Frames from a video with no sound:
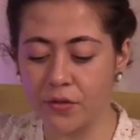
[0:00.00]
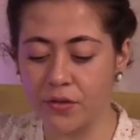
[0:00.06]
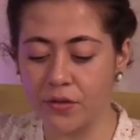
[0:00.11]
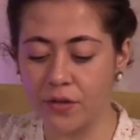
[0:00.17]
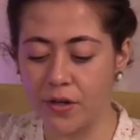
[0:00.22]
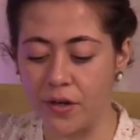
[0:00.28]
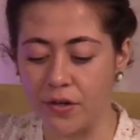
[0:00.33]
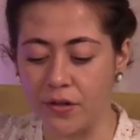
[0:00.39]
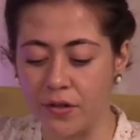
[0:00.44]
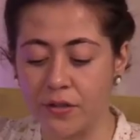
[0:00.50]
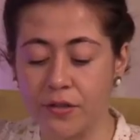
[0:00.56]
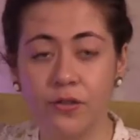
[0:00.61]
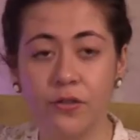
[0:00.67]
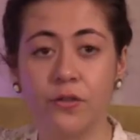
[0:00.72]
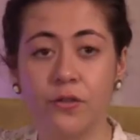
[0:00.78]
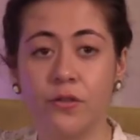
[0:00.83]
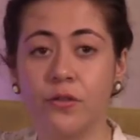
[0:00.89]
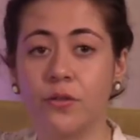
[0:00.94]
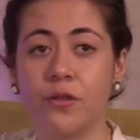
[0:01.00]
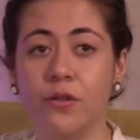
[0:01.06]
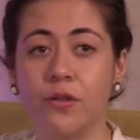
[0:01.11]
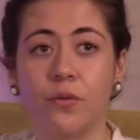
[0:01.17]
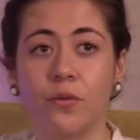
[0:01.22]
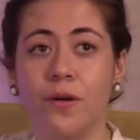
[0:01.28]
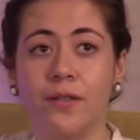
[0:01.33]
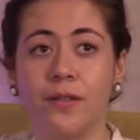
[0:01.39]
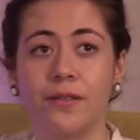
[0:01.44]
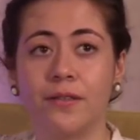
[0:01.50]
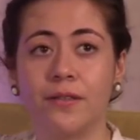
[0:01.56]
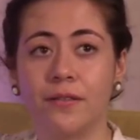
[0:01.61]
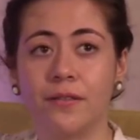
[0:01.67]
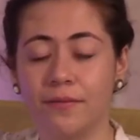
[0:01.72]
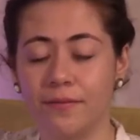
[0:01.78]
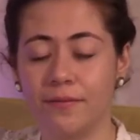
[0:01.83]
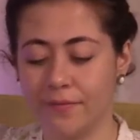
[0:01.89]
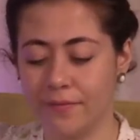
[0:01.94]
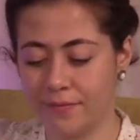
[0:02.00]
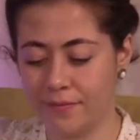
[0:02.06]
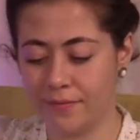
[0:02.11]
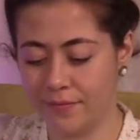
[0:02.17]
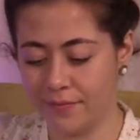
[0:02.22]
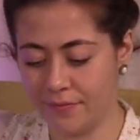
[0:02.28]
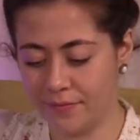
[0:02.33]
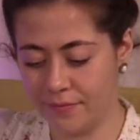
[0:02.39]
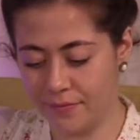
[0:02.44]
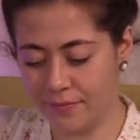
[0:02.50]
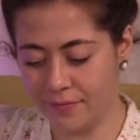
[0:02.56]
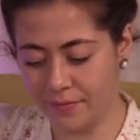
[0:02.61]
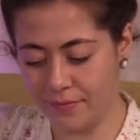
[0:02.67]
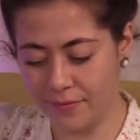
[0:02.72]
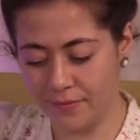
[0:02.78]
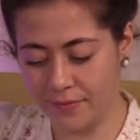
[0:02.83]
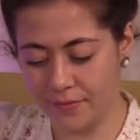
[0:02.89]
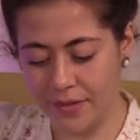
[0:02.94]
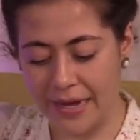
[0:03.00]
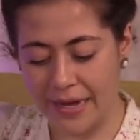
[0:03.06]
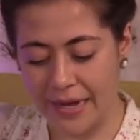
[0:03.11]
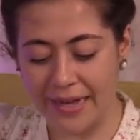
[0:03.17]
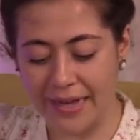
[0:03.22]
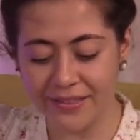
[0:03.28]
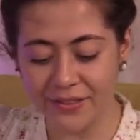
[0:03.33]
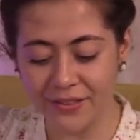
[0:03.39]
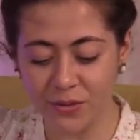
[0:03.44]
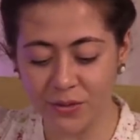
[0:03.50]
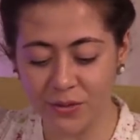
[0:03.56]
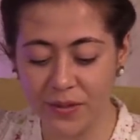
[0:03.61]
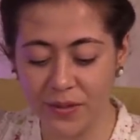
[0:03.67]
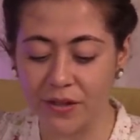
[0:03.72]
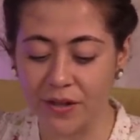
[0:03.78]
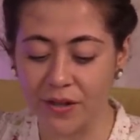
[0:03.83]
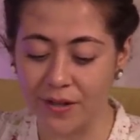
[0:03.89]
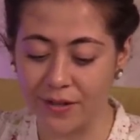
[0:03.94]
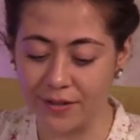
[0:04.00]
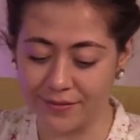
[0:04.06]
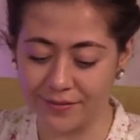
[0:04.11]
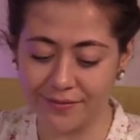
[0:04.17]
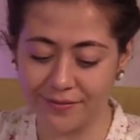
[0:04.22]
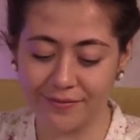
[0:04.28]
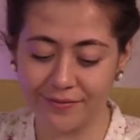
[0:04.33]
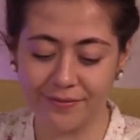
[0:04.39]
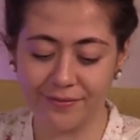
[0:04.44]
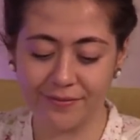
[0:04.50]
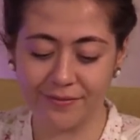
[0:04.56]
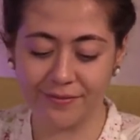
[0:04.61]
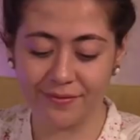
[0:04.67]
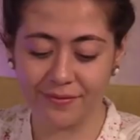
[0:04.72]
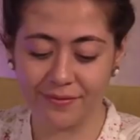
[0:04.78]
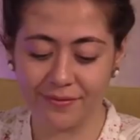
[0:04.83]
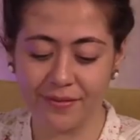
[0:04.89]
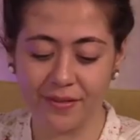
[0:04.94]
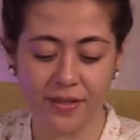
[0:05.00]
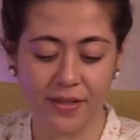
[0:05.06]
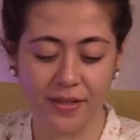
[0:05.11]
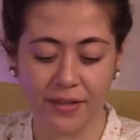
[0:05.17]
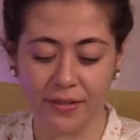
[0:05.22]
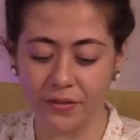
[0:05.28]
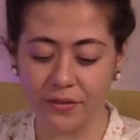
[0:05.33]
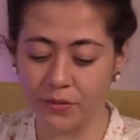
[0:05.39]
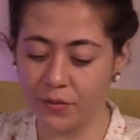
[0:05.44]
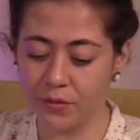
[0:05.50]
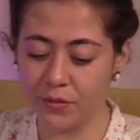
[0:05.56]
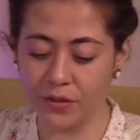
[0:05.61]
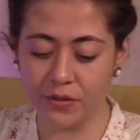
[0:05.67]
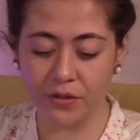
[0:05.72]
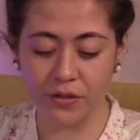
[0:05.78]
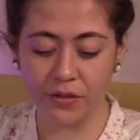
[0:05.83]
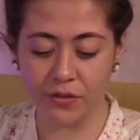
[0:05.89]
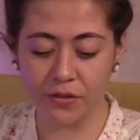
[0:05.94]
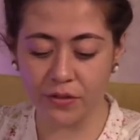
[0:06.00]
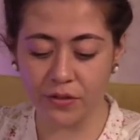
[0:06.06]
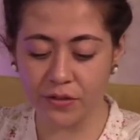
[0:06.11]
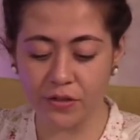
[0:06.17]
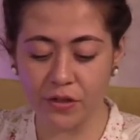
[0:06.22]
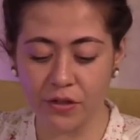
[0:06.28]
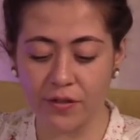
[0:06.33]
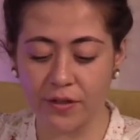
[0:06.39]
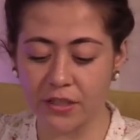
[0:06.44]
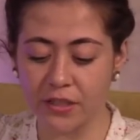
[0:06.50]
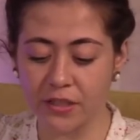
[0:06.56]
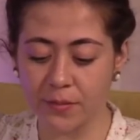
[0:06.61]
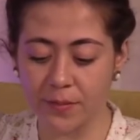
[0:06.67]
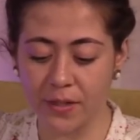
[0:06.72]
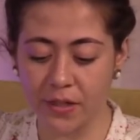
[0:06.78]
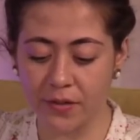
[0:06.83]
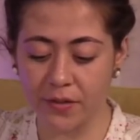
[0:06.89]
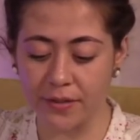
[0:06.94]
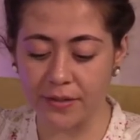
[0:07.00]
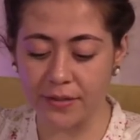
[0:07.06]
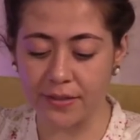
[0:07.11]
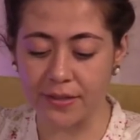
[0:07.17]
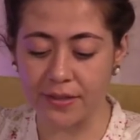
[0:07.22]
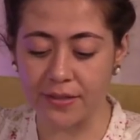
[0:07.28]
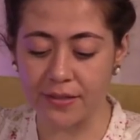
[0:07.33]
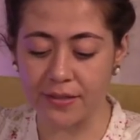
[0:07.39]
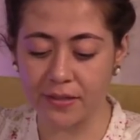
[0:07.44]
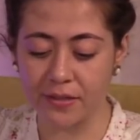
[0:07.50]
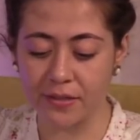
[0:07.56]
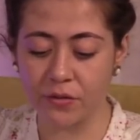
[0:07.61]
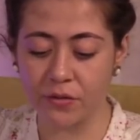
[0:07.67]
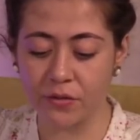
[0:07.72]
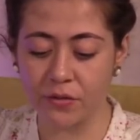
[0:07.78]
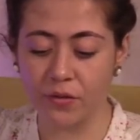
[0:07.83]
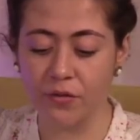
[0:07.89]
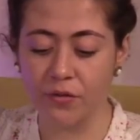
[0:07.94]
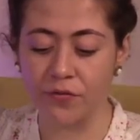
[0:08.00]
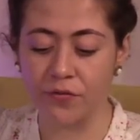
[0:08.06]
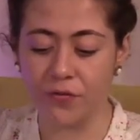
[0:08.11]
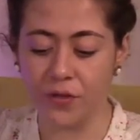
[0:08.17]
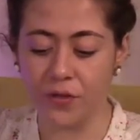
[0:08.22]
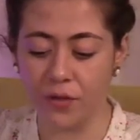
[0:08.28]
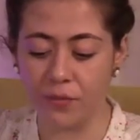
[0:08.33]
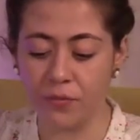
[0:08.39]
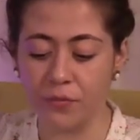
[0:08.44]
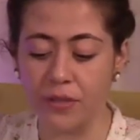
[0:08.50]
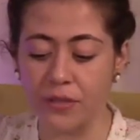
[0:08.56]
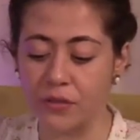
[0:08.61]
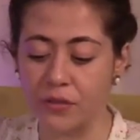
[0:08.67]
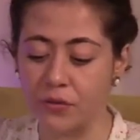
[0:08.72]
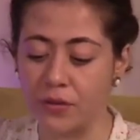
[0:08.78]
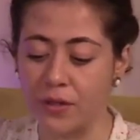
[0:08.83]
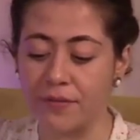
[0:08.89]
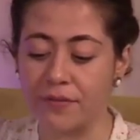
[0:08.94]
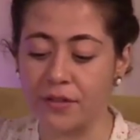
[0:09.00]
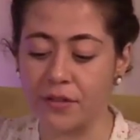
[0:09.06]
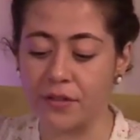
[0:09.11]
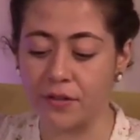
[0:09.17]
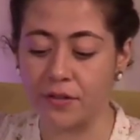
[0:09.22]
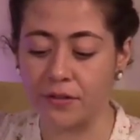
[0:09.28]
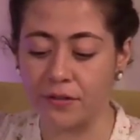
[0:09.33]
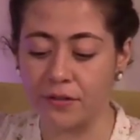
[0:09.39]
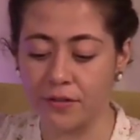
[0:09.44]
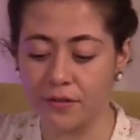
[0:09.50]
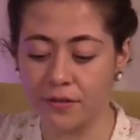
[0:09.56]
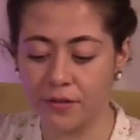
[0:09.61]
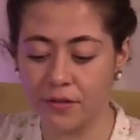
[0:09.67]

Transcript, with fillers: you learn you do not want ask to be taught, and do not use your experiences to confirm what you have learned.